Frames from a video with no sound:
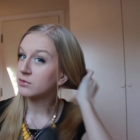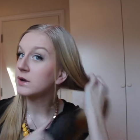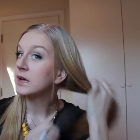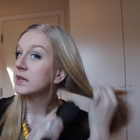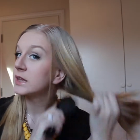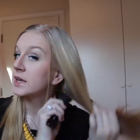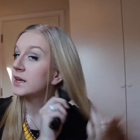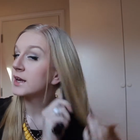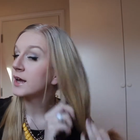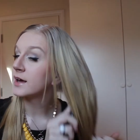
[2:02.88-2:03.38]
a
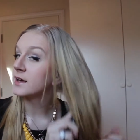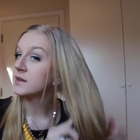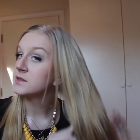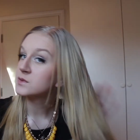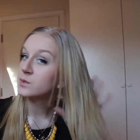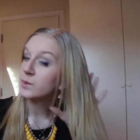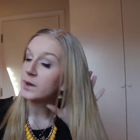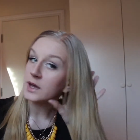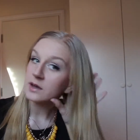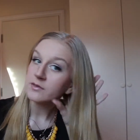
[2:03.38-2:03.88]
really
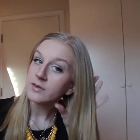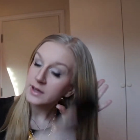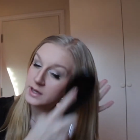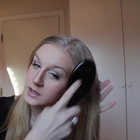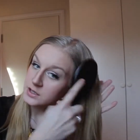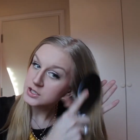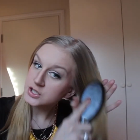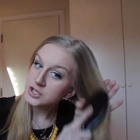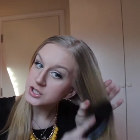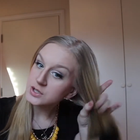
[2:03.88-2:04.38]
nice wave. I
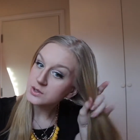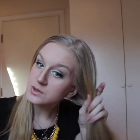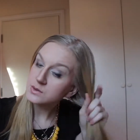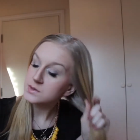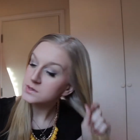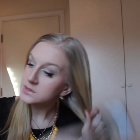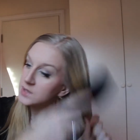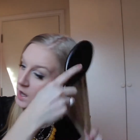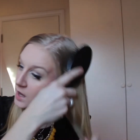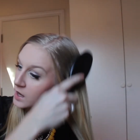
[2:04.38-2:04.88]
can
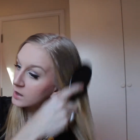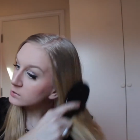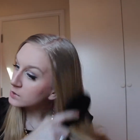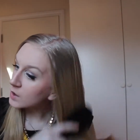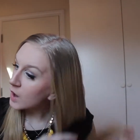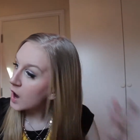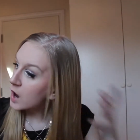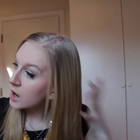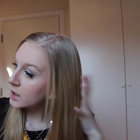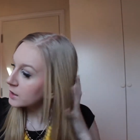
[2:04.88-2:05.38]
choose how
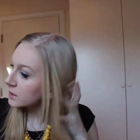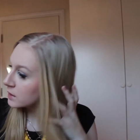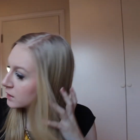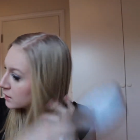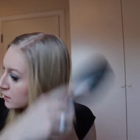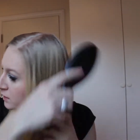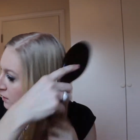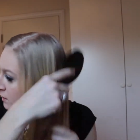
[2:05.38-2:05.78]
long